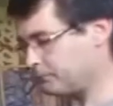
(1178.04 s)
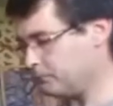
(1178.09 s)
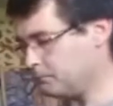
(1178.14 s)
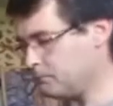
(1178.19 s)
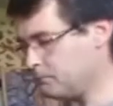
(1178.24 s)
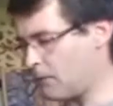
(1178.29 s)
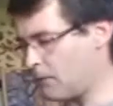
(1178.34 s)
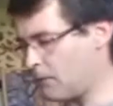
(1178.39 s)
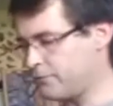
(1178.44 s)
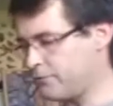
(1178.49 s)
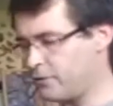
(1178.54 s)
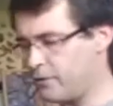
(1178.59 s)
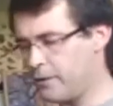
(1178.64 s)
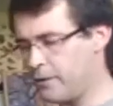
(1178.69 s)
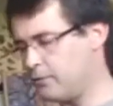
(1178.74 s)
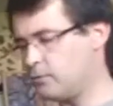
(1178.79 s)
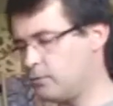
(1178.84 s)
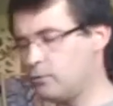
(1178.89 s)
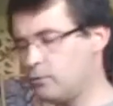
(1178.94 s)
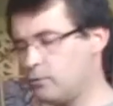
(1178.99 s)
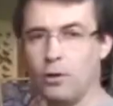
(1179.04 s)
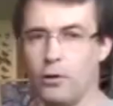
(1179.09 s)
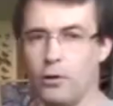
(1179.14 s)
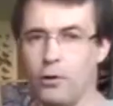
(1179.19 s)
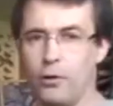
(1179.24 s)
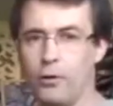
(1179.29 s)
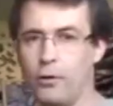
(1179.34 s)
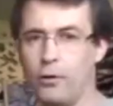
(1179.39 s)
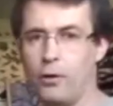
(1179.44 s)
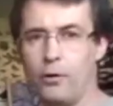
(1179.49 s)
So I do
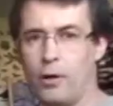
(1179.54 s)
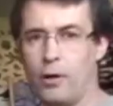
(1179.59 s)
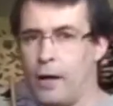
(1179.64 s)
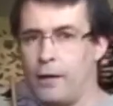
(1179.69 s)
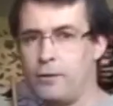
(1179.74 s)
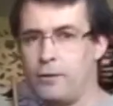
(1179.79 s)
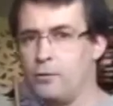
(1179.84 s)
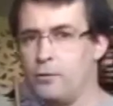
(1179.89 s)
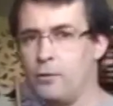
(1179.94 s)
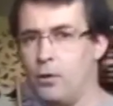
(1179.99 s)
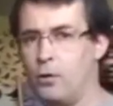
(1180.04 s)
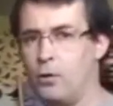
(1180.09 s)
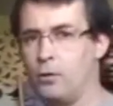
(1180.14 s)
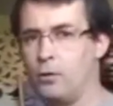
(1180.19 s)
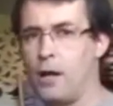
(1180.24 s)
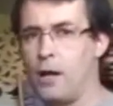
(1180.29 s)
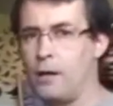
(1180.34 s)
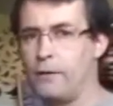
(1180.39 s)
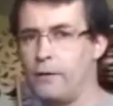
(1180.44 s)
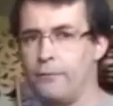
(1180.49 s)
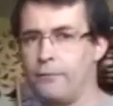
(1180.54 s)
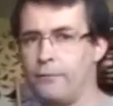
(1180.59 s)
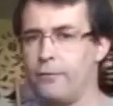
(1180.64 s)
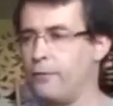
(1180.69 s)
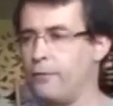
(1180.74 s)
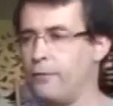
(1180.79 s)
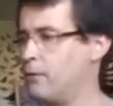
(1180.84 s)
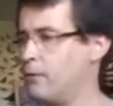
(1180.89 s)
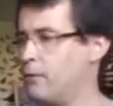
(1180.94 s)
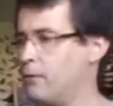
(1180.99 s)
all kind of
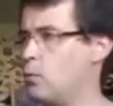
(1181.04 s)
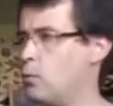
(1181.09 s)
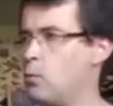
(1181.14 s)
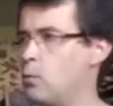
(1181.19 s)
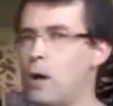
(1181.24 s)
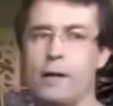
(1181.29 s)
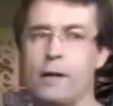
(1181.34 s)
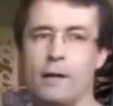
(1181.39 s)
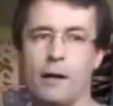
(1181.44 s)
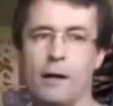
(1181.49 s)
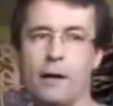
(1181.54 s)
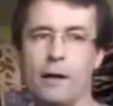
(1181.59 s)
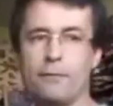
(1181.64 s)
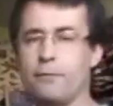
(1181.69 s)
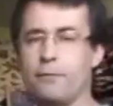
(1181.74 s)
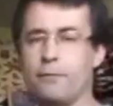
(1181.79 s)
wildlife.